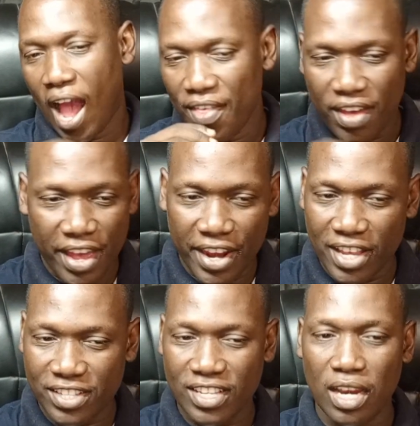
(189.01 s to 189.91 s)
Other
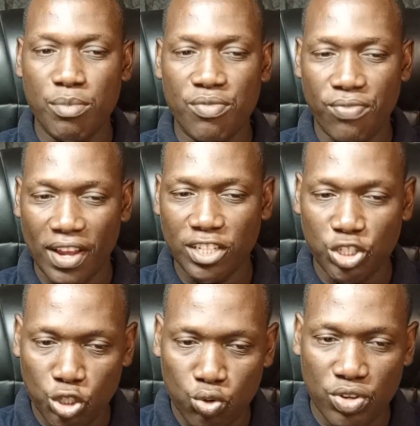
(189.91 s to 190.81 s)
areas can be
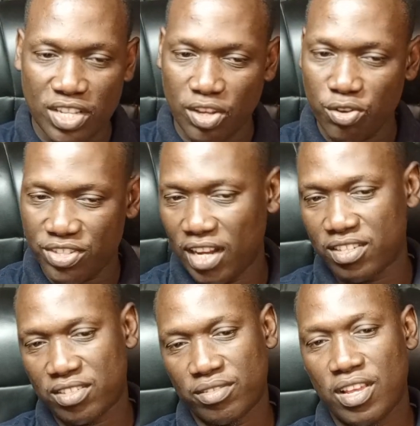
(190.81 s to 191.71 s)
fine-tuned as a
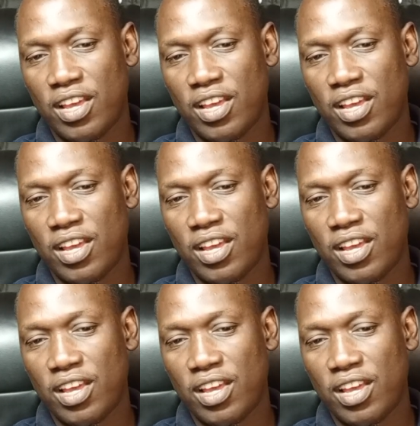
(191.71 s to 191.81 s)
result.